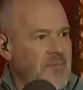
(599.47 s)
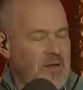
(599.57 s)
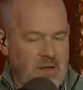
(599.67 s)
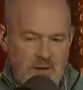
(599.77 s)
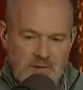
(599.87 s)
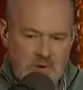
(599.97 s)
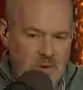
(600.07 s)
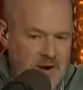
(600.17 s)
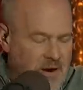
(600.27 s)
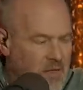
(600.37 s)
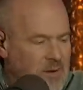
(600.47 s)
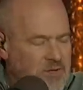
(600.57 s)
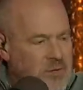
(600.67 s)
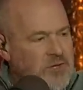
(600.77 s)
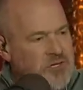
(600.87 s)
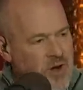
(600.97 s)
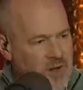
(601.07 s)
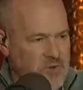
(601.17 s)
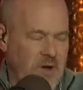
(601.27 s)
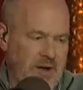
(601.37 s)
Yeah do it another way. Do it
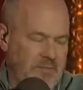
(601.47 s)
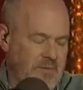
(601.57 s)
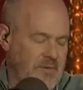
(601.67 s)
Sean's way.